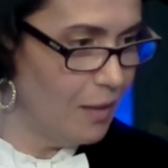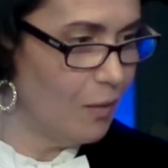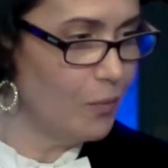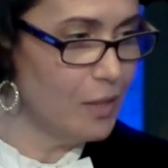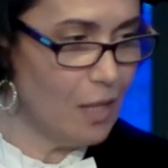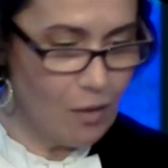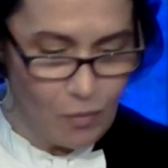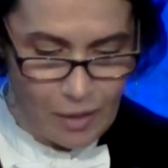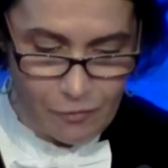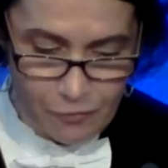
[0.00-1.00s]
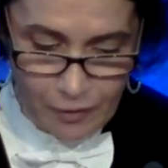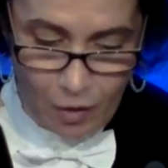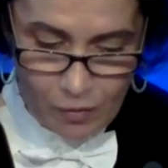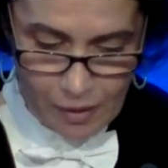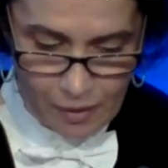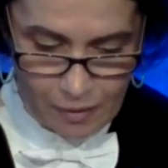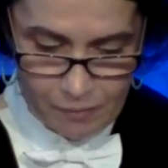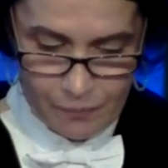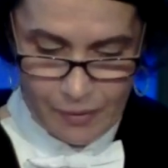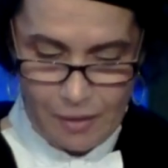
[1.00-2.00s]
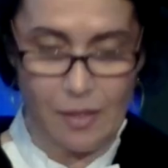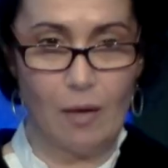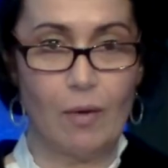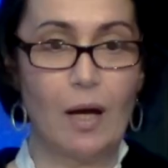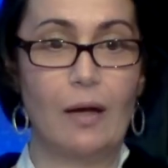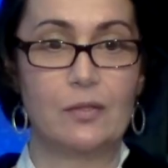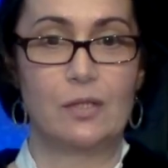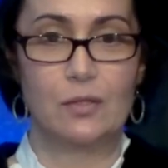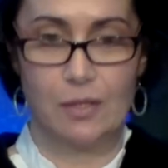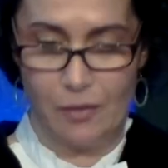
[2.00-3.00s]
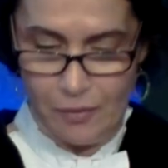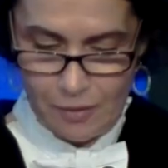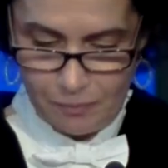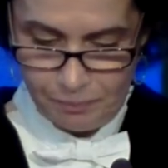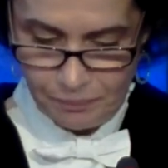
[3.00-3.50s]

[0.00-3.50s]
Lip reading: We now live longer than our ancestors,